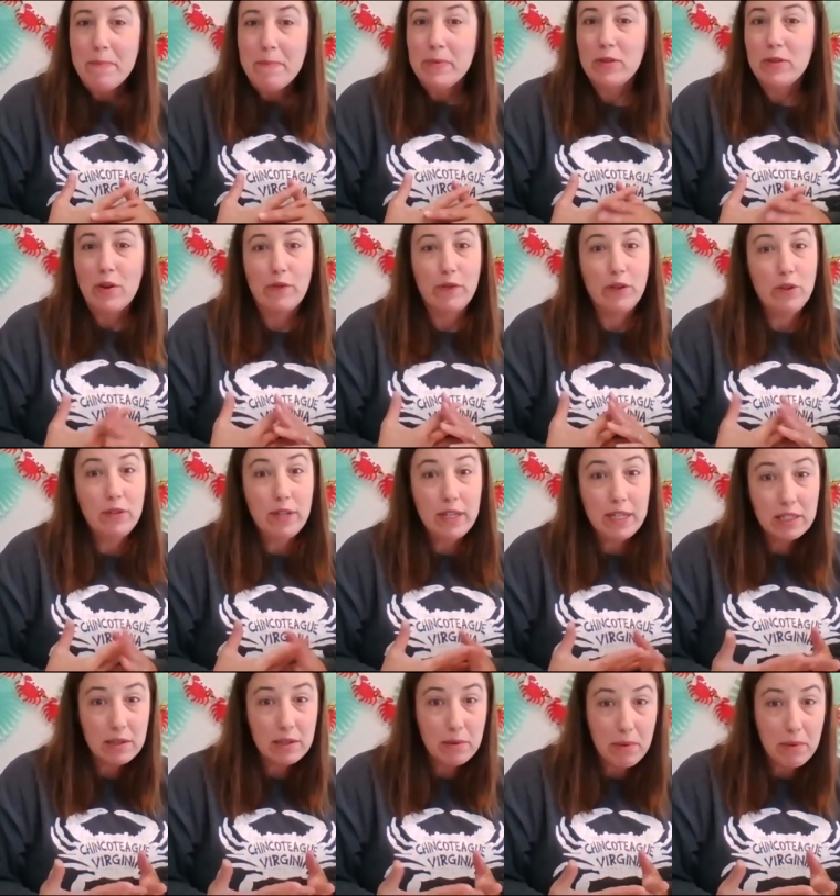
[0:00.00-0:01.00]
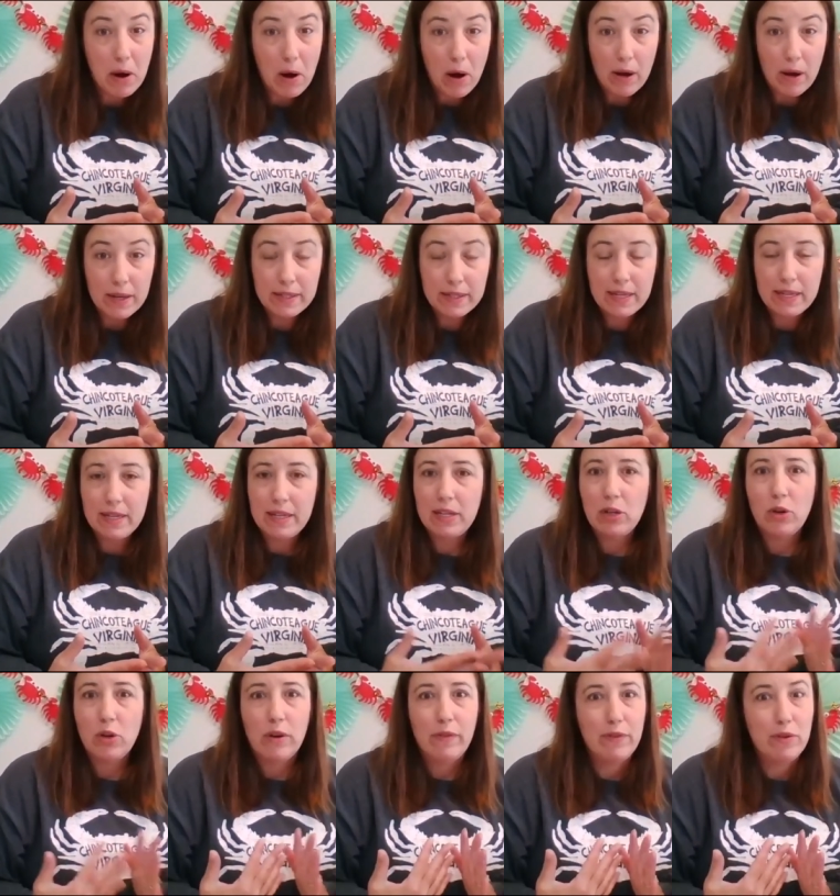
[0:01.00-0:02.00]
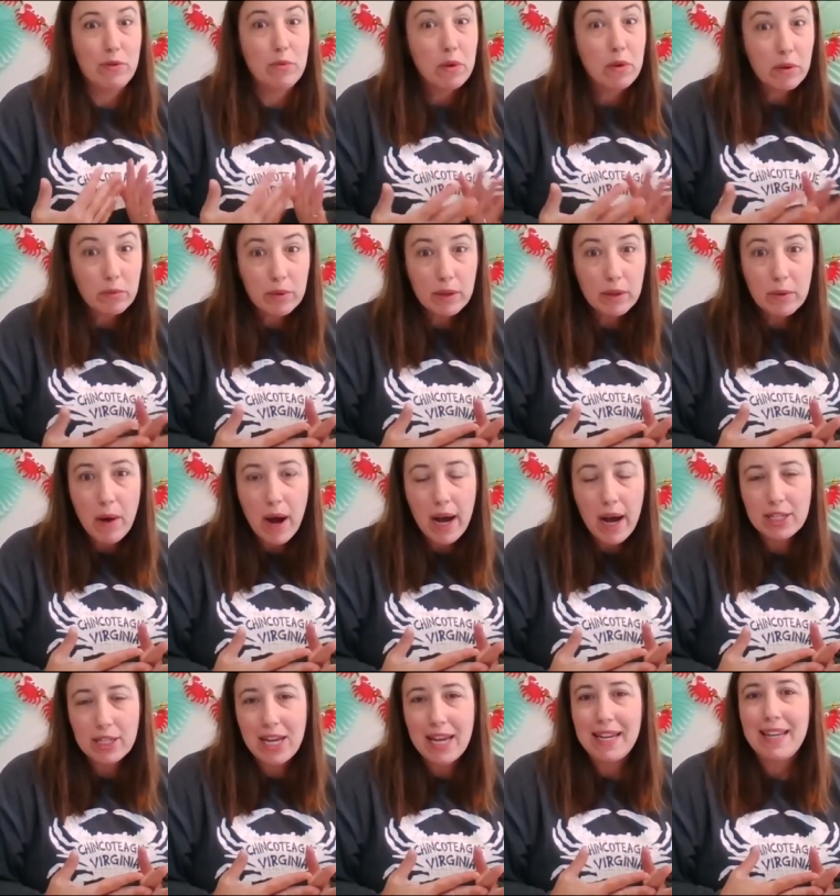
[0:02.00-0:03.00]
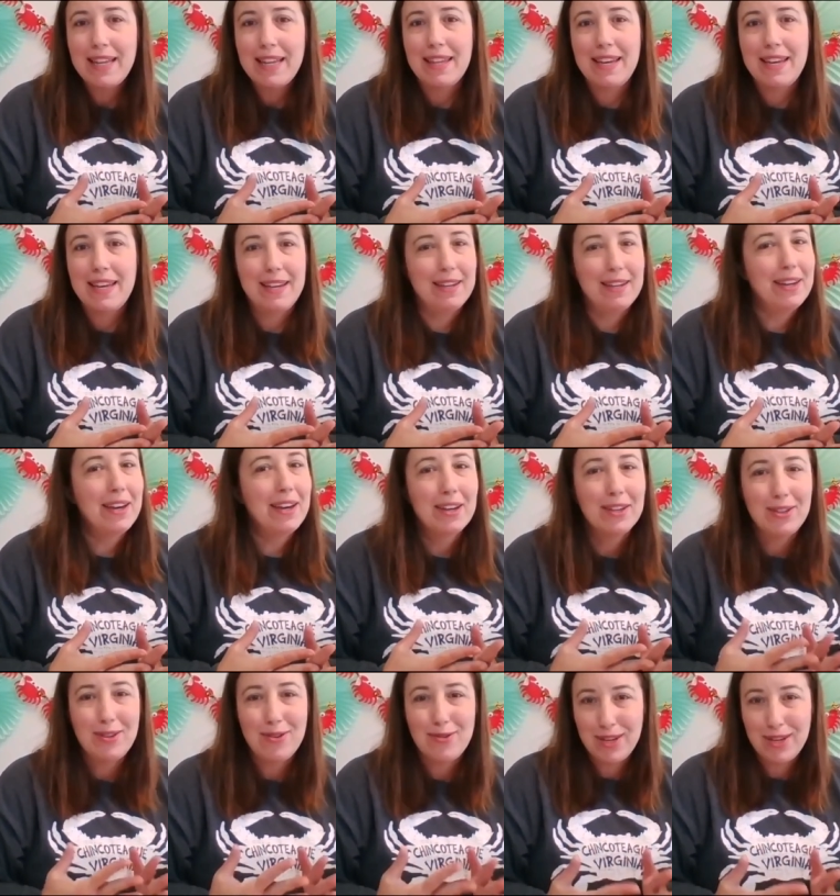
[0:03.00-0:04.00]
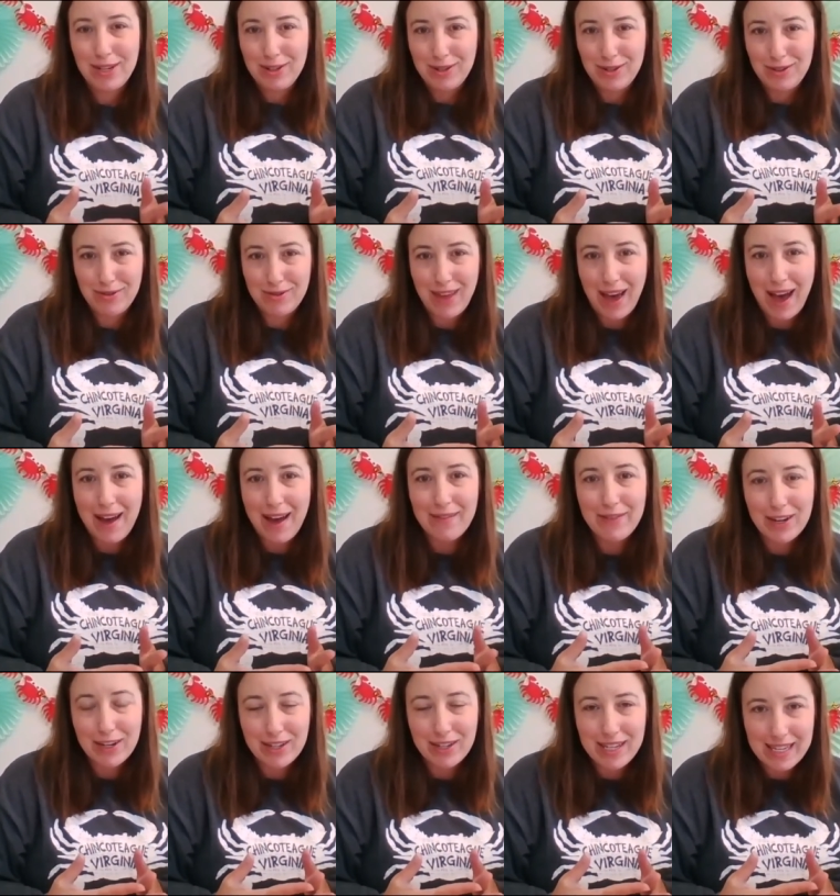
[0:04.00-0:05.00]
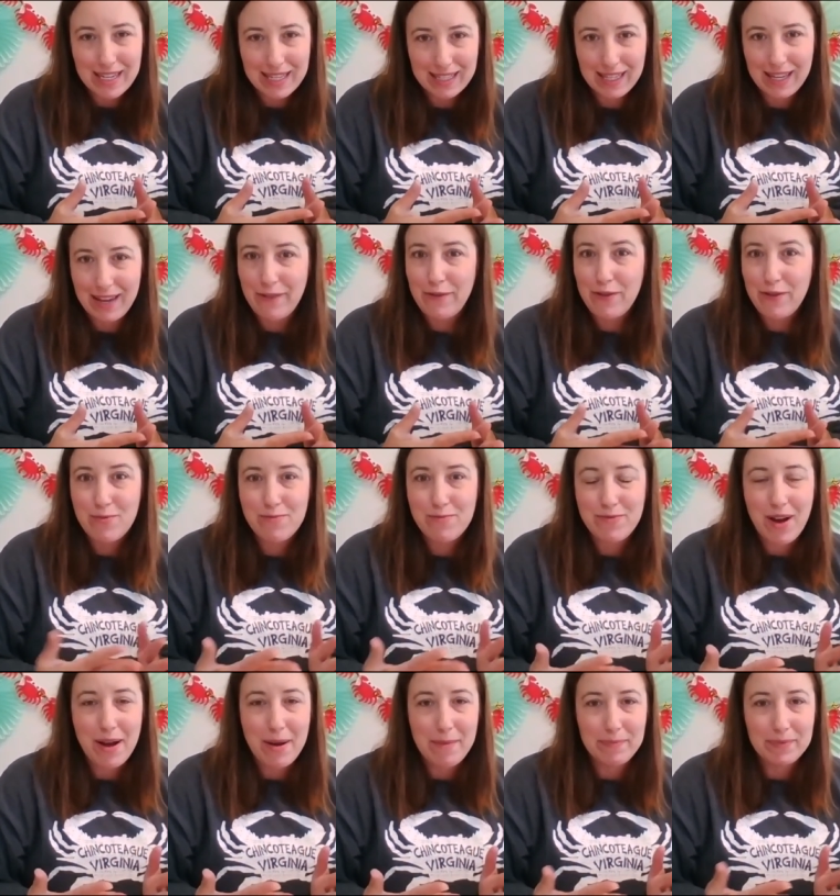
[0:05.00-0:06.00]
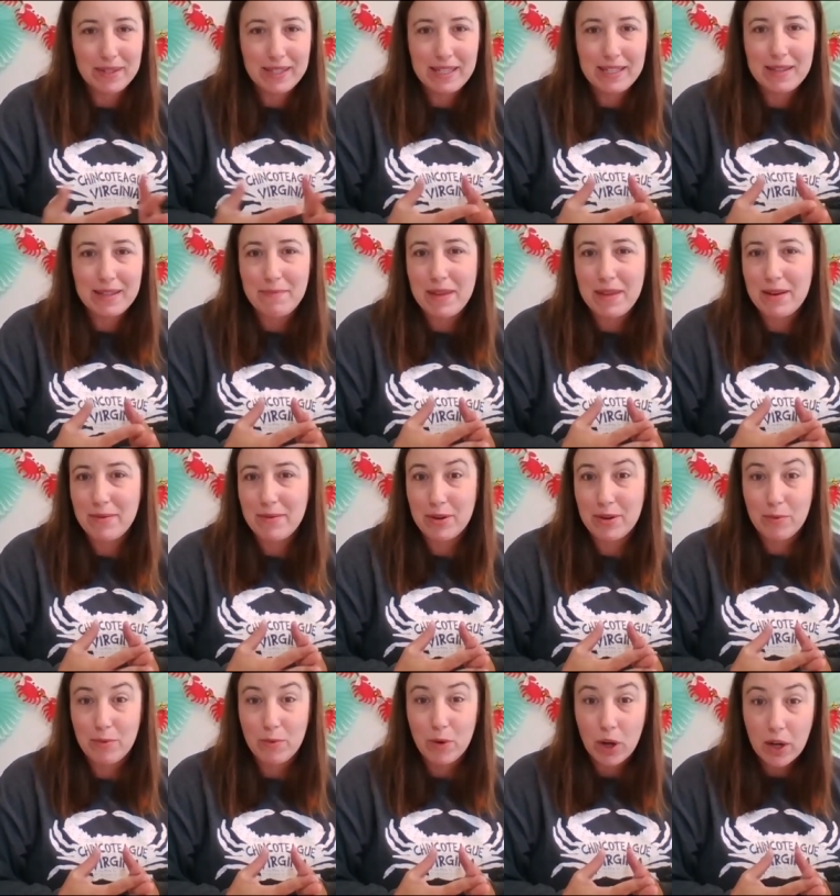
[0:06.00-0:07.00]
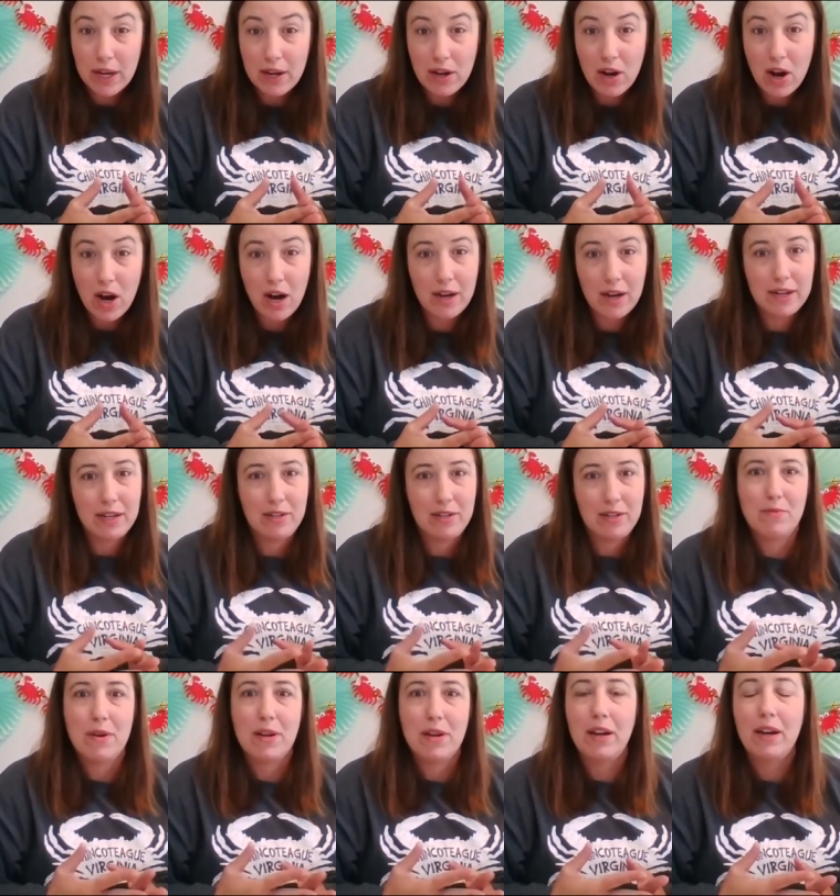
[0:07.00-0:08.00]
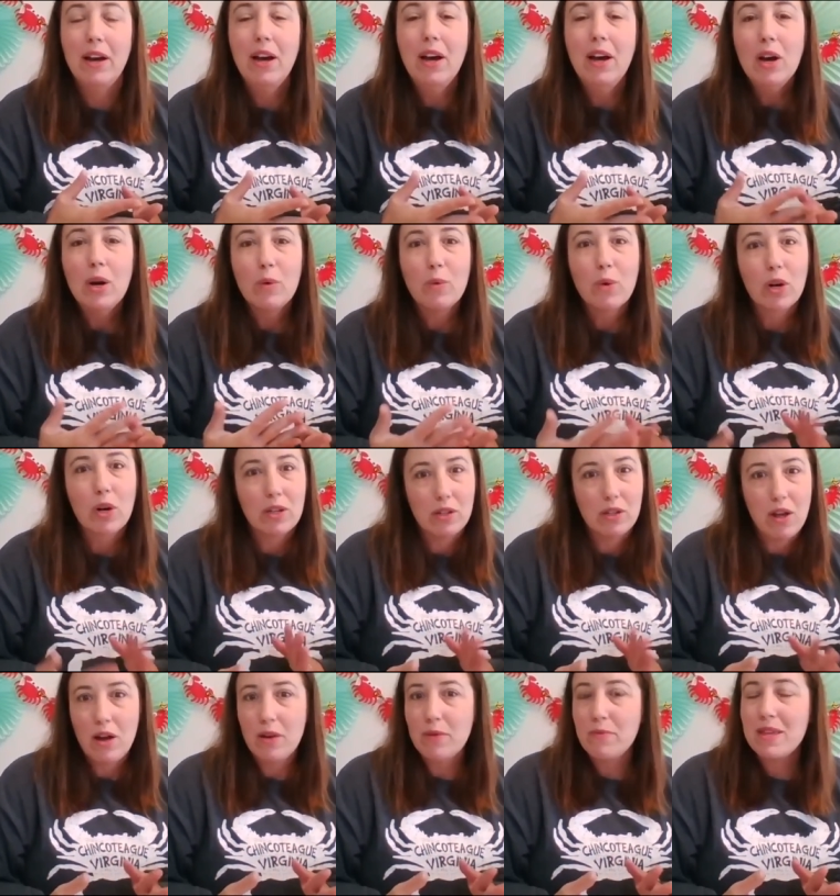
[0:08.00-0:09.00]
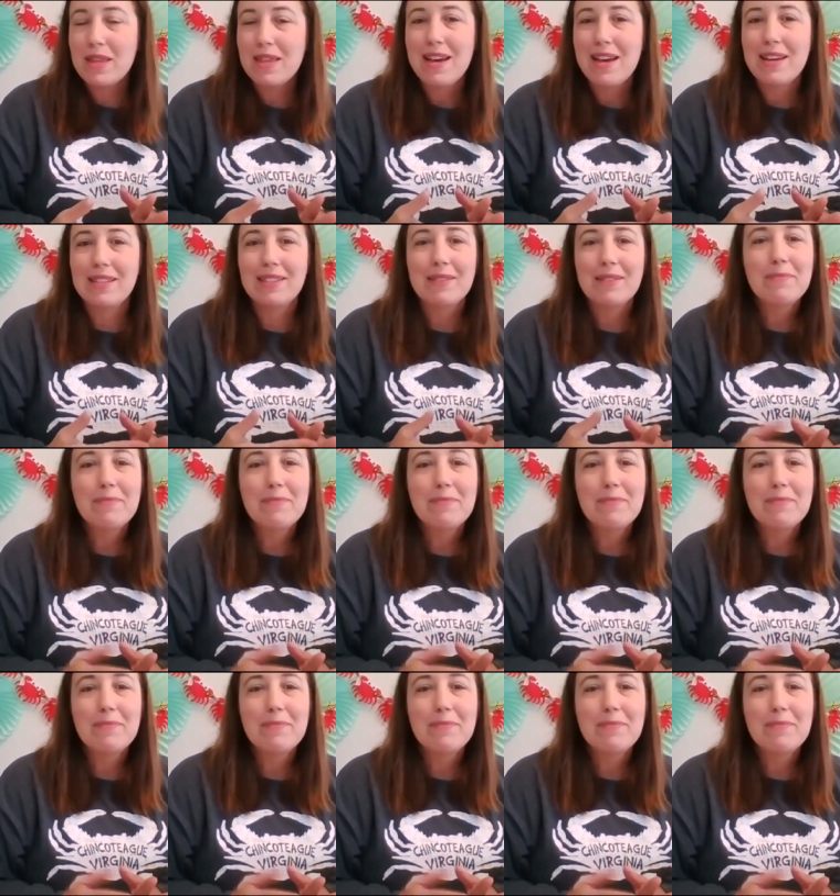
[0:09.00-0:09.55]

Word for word: So if you need to pause it or if you wanna rewatch anything, you can do that very easily. If you um, see something we're working on and you wanna work along with us,